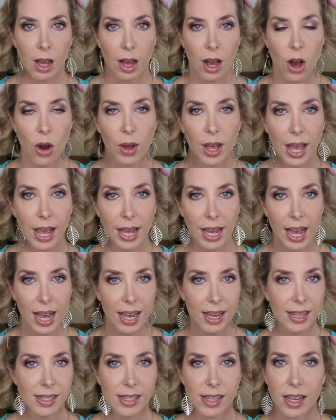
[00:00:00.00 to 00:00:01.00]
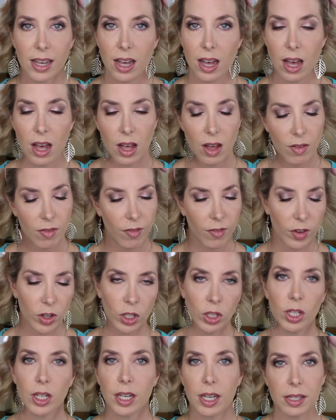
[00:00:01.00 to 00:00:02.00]
Okay guys,
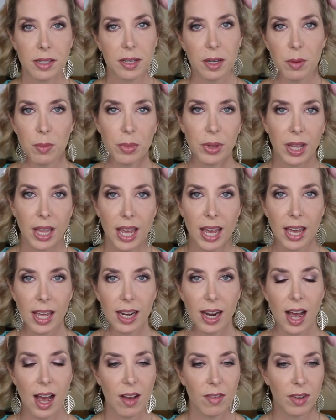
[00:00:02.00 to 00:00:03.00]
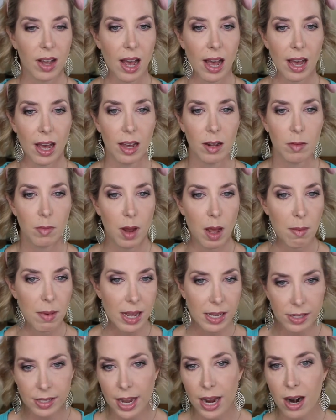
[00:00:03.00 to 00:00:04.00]
full look is complete. I've got my
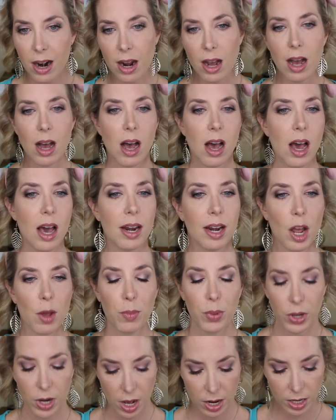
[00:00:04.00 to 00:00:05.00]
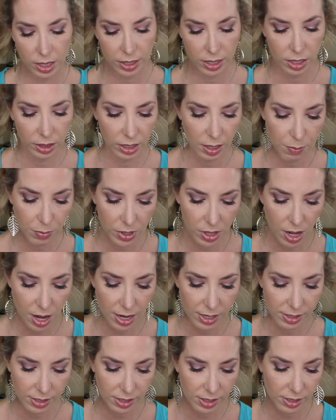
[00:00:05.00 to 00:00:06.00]
mascara on. I put on a little lip
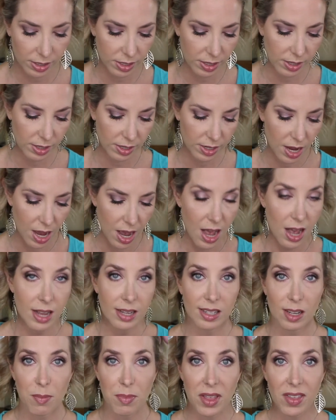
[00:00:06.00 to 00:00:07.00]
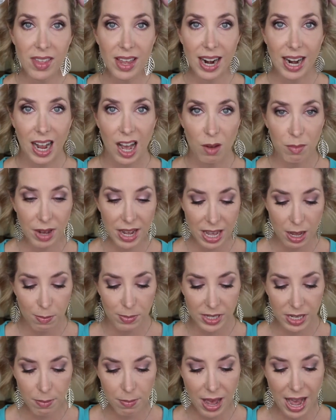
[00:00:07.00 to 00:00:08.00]
gloss. This is something that I got in my
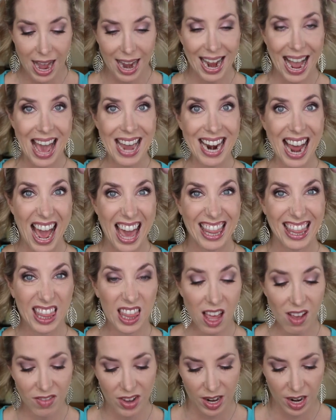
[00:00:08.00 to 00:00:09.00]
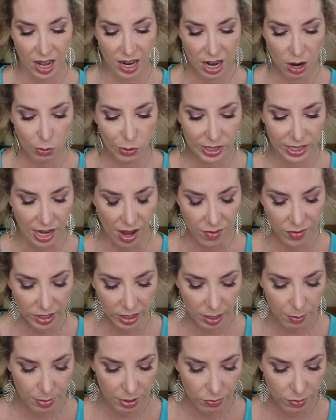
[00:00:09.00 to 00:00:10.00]
Ipsy bag and I love it and I will
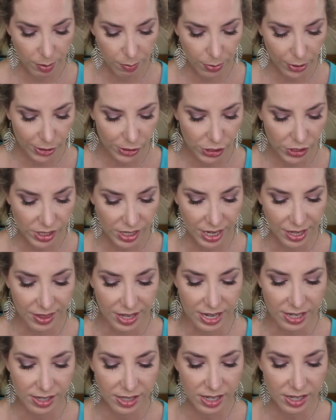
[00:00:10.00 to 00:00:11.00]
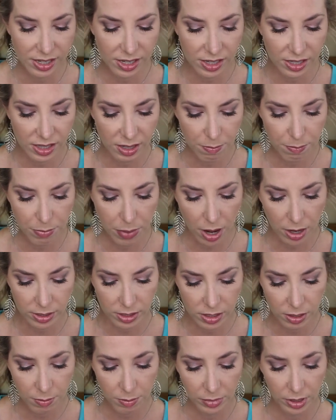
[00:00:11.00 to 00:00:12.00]
definitely be repurchasing this. This is the
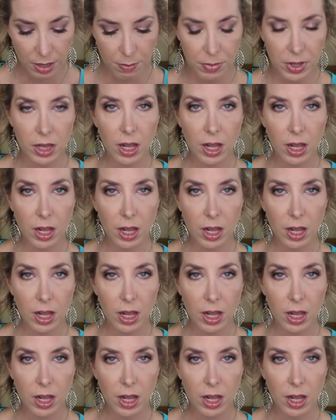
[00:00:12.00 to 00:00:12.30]
Buxom lip